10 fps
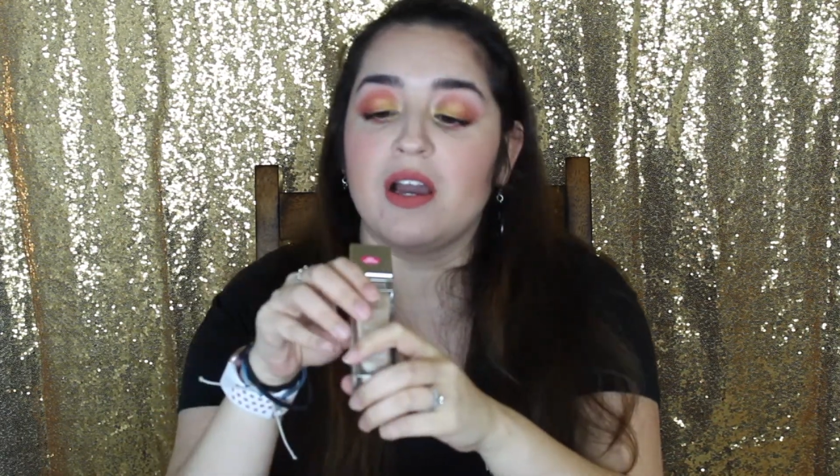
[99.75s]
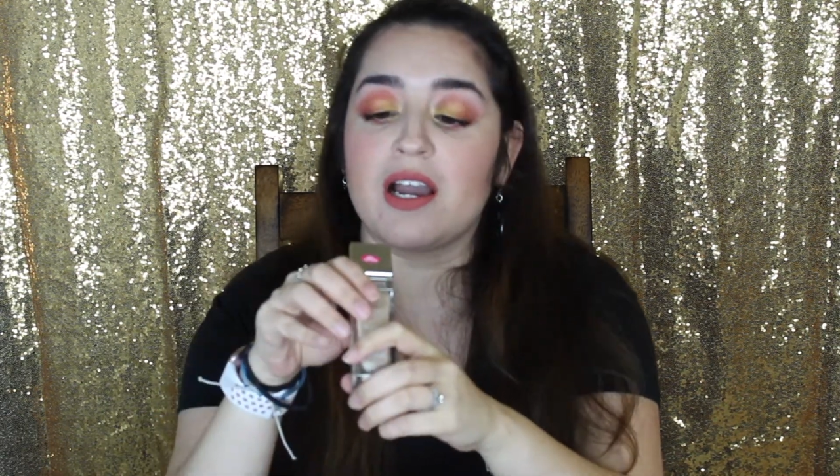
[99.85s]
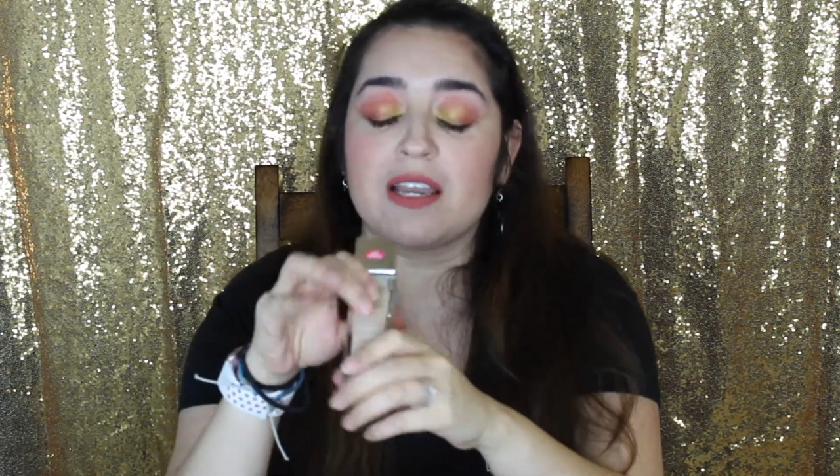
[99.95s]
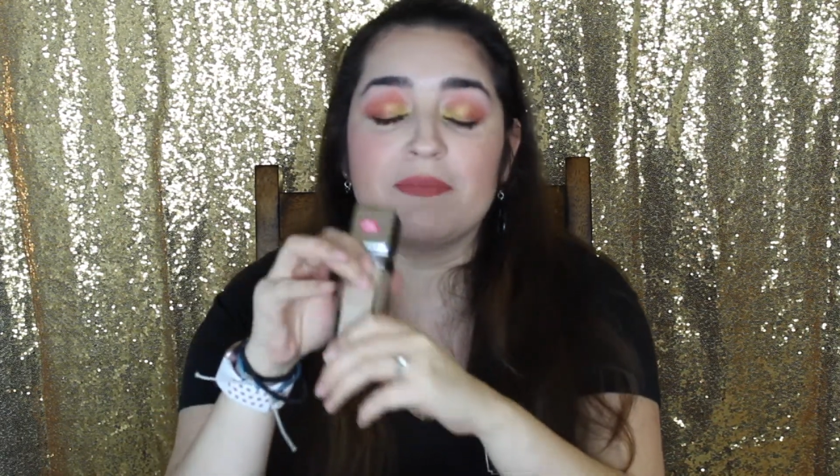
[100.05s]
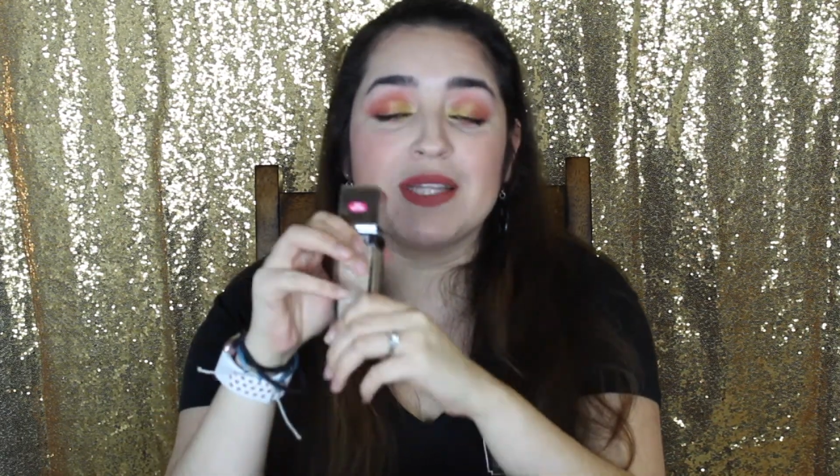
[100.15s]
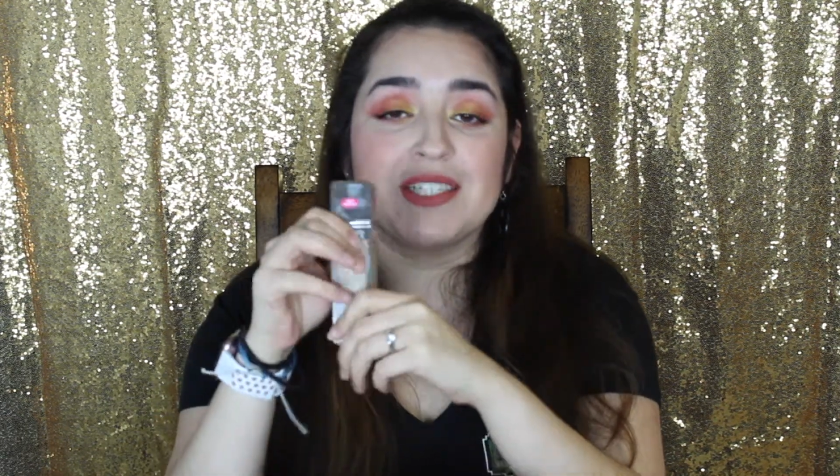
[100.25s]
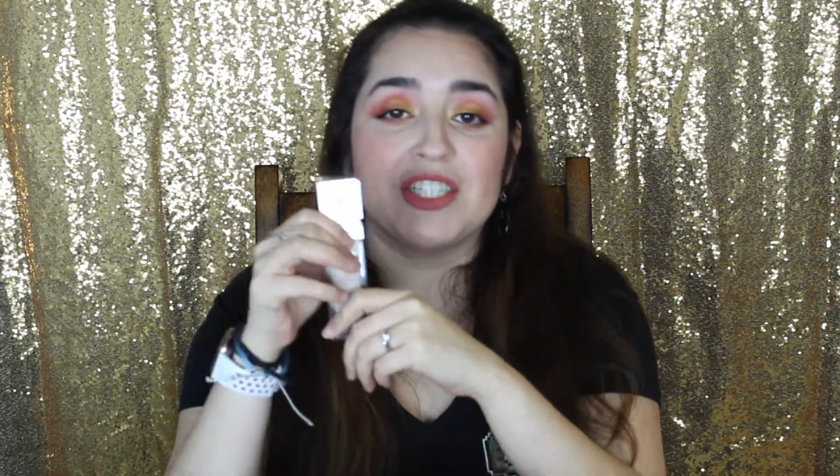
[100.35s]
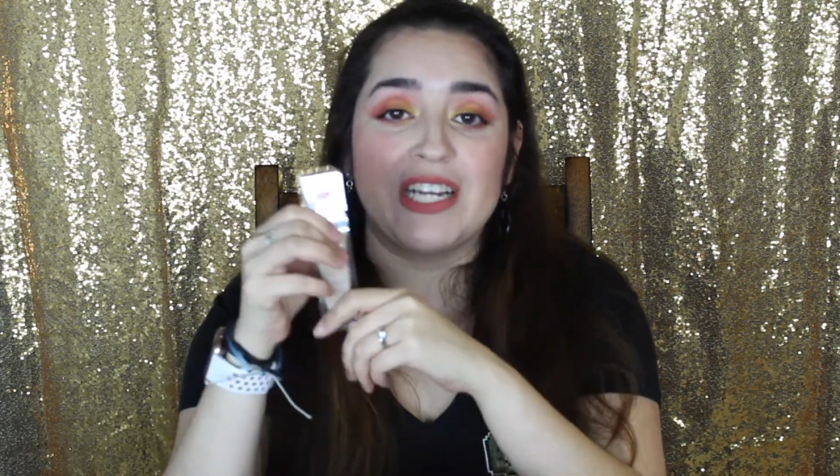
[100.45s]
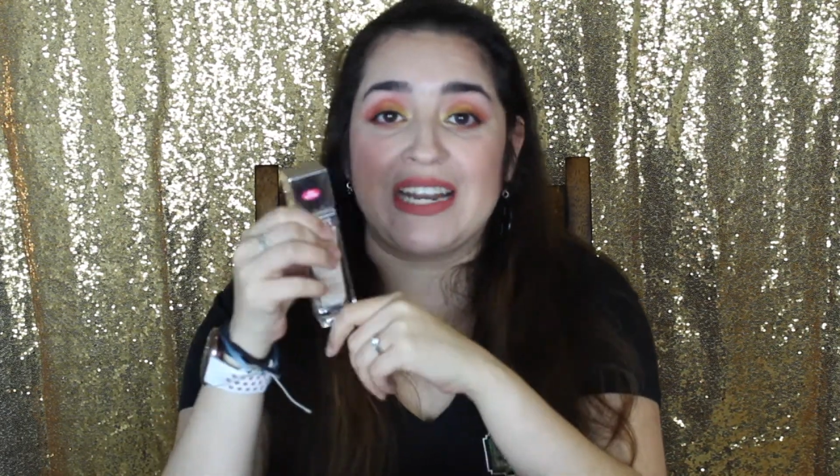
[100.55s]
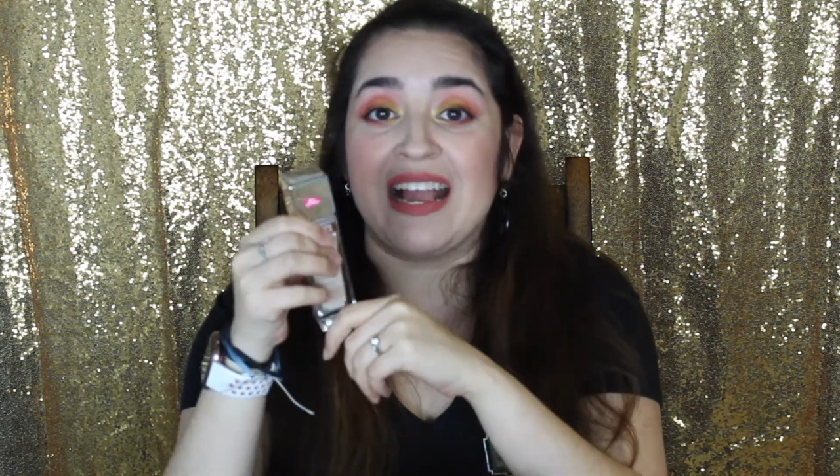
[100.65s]
I am in the
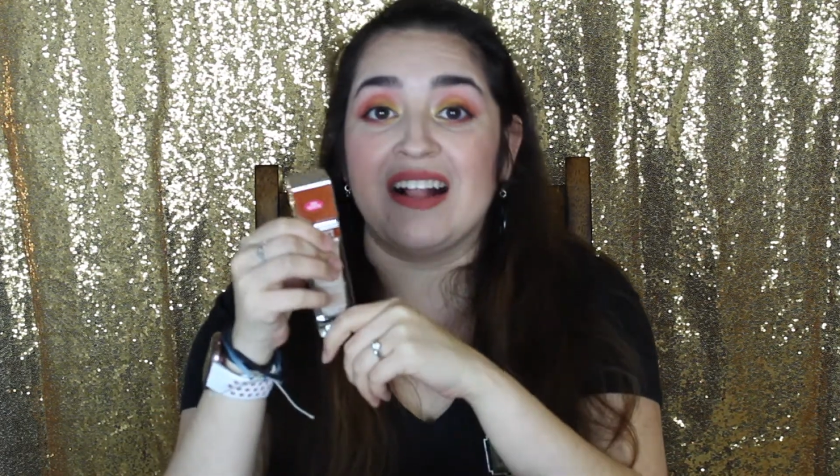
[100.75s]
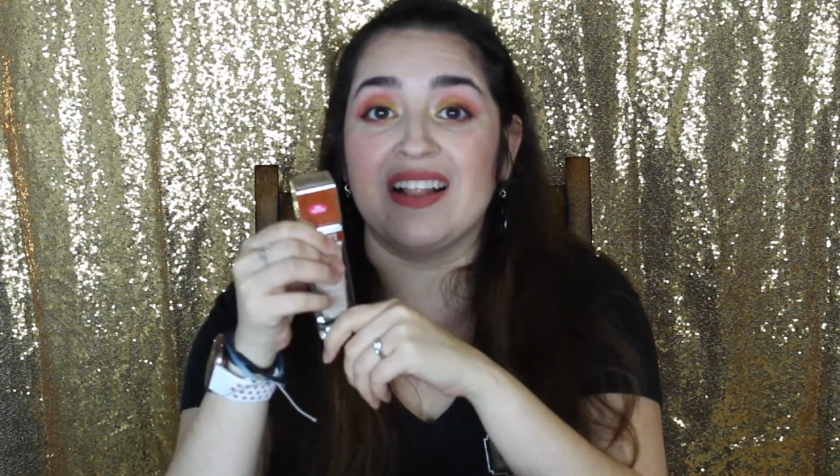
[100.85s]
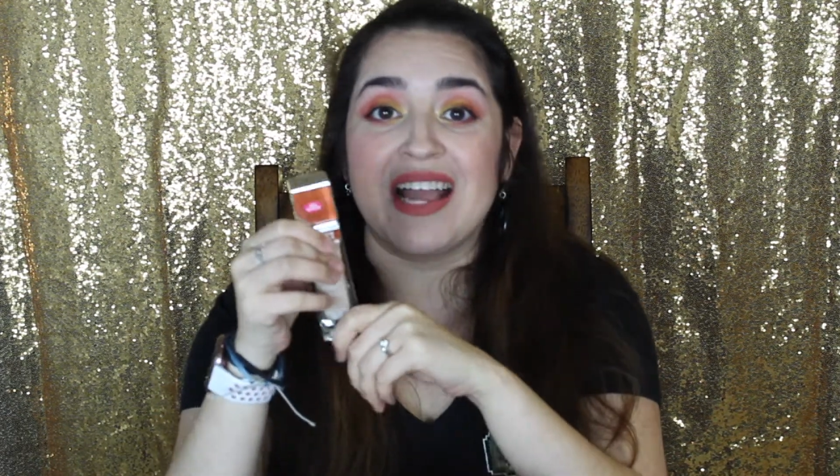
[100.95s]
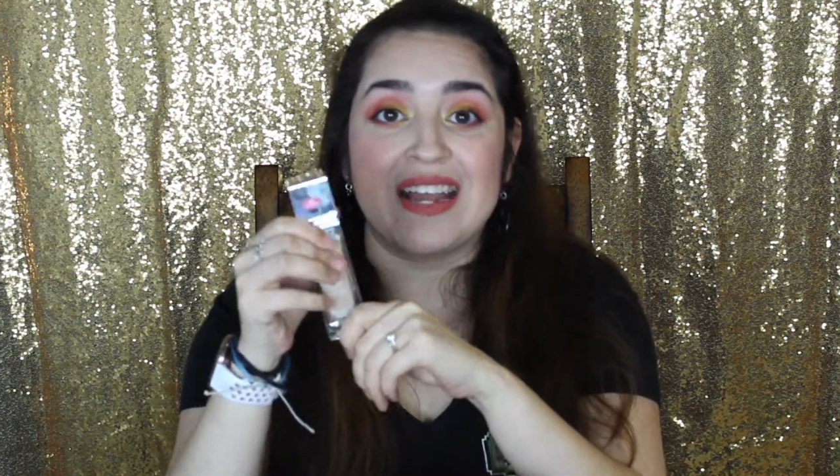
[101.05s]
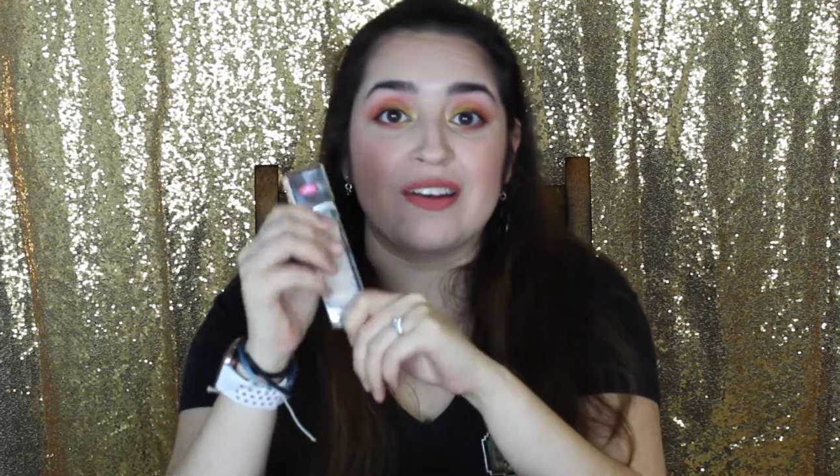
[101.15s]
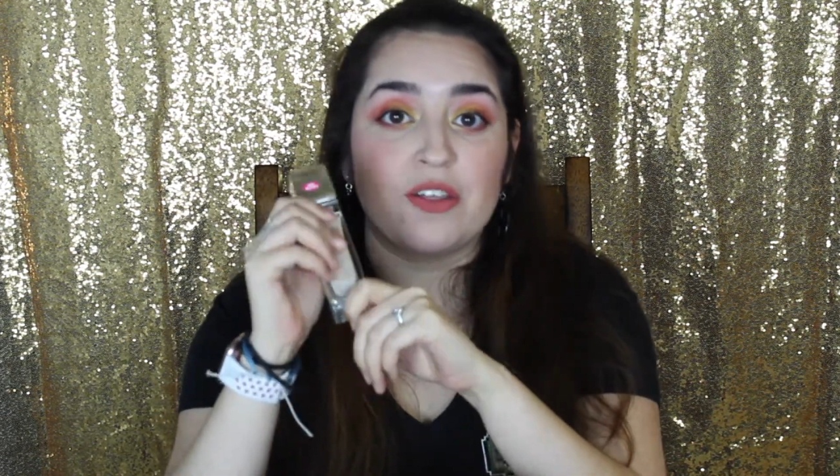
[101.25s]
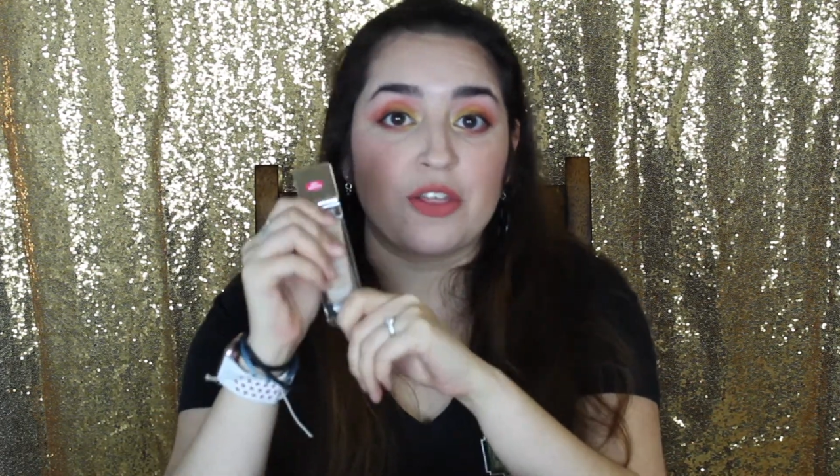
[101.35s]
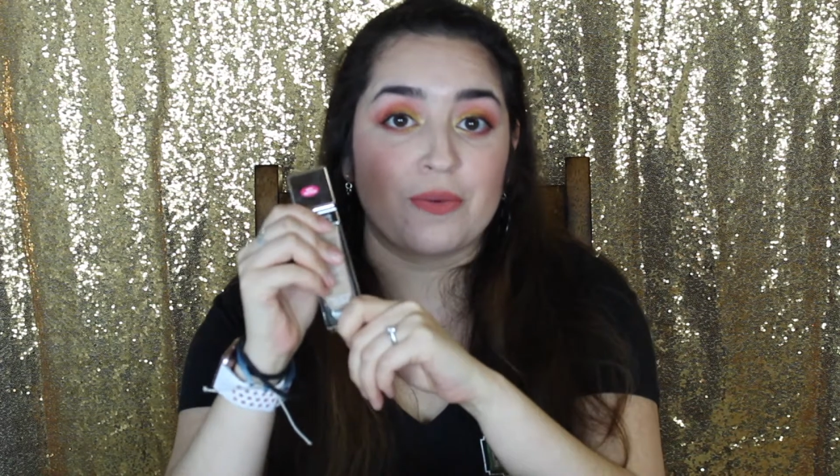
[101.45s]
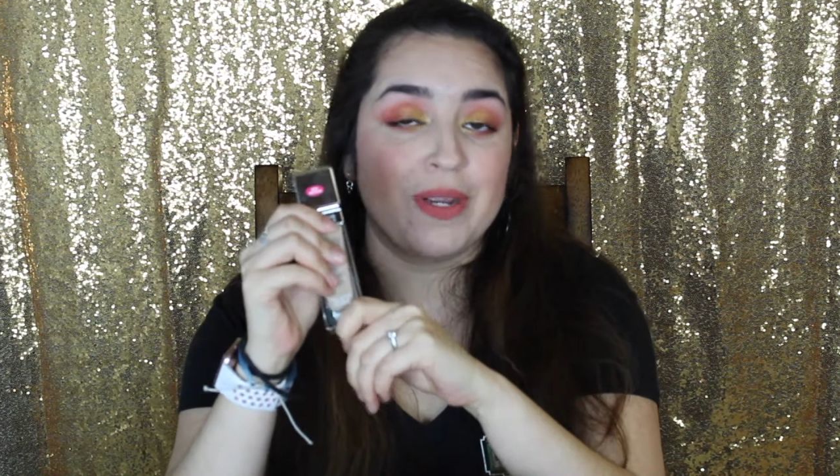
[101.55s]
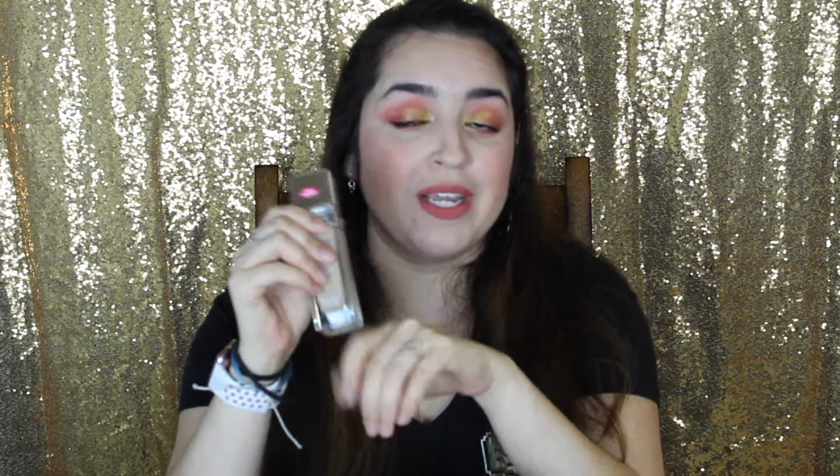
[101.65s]
shade
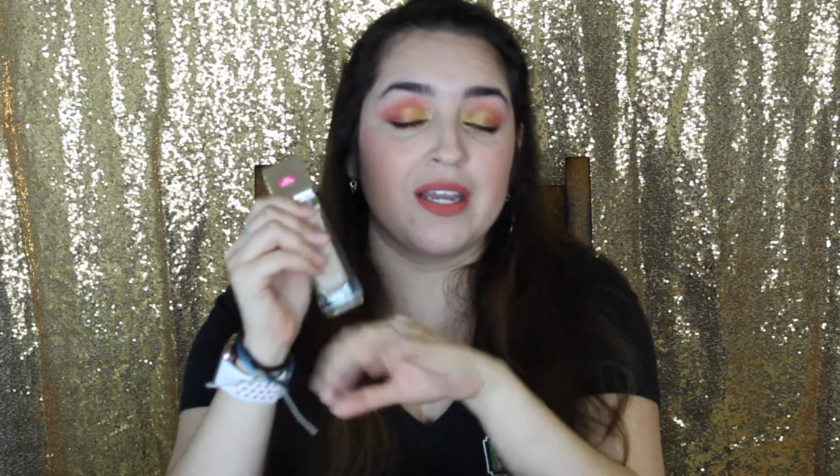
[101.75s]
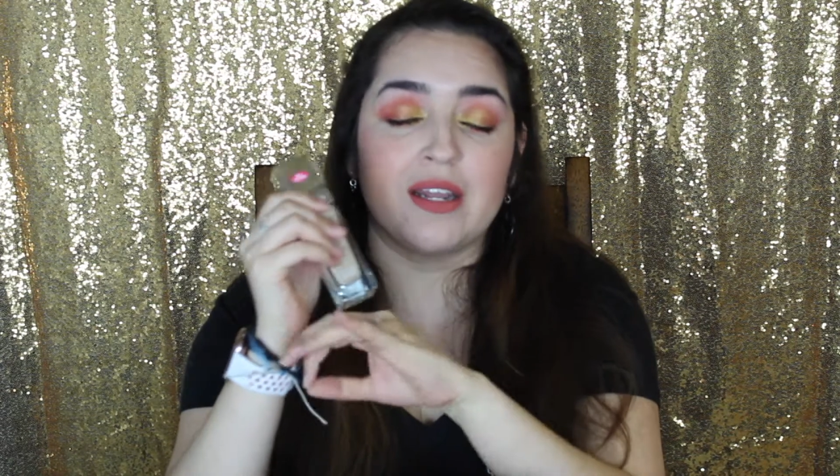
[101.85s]
LN3